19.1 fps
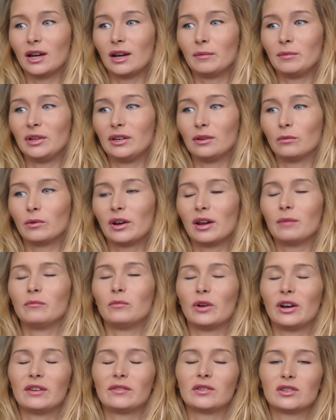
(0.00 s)
I mean, when I've
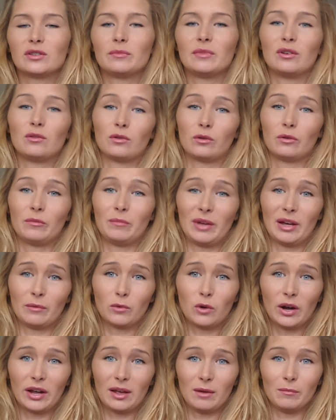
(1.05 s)
got something wrong with me, I'm
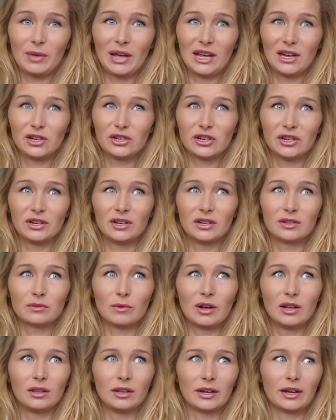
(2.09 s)
quite impatient as
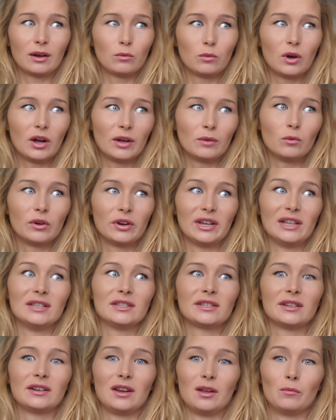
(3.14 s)
well. Like I want
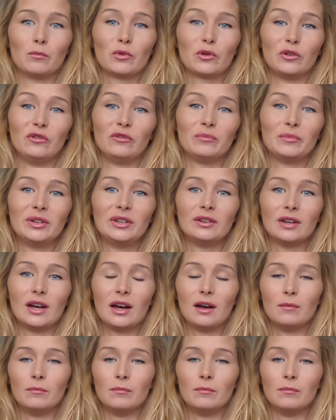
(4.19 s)
instant improvement.